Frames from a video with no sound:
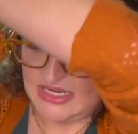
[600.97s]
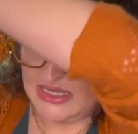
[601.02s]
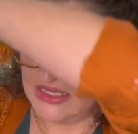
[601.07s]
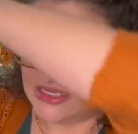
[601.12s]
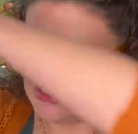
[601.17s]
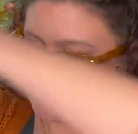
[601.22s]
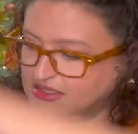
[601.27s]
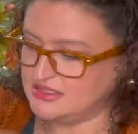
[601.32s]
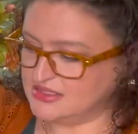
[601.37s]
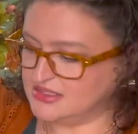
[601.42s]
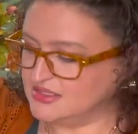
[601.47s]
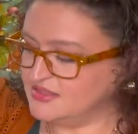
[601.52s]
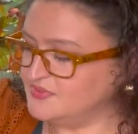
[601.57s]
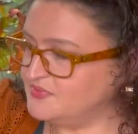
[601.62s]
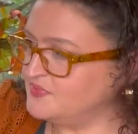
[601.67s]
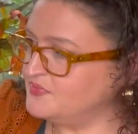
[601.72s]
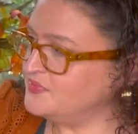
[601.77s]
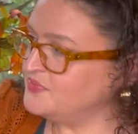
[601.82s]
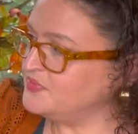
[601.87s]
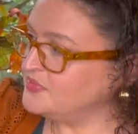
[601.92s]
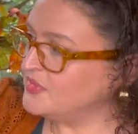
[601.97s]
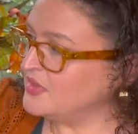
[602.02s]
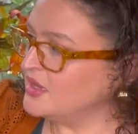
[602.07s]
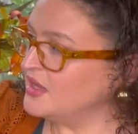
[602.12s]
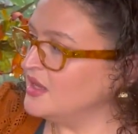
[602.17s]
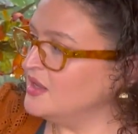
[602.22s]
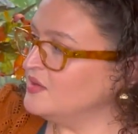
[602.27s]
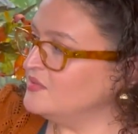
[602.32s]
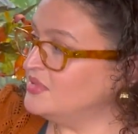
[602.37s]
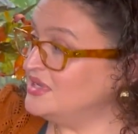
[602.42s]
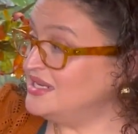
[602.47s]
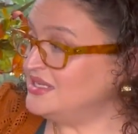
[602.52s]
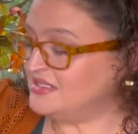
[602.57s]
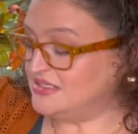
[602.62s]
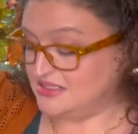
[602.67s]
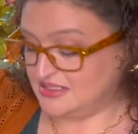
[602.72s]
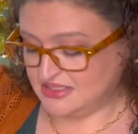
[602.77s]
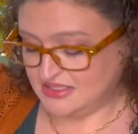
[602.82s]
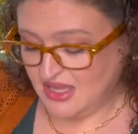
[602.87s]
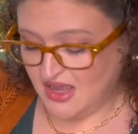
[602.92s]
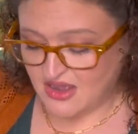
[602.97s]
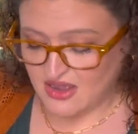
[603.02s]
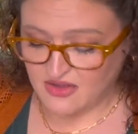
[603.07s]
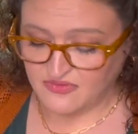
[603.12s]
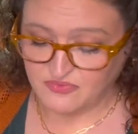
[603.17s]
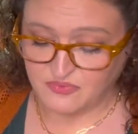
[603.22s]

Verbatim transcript: is, but it's soft